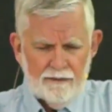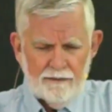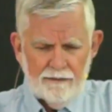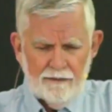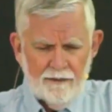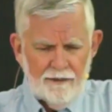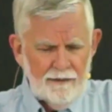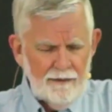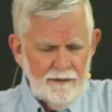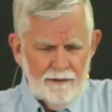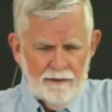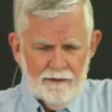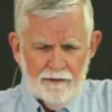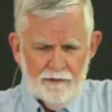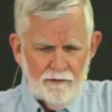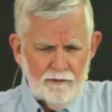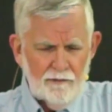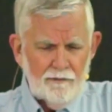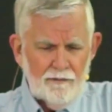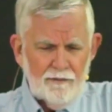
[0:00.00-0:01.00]
you, you
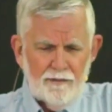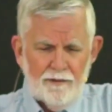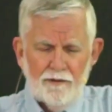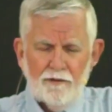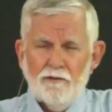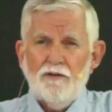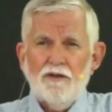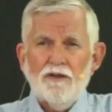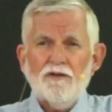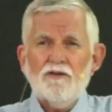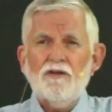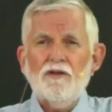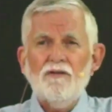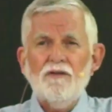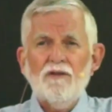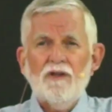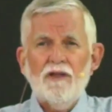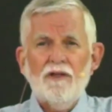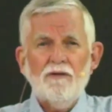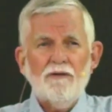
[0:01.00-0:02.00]
just don't know that.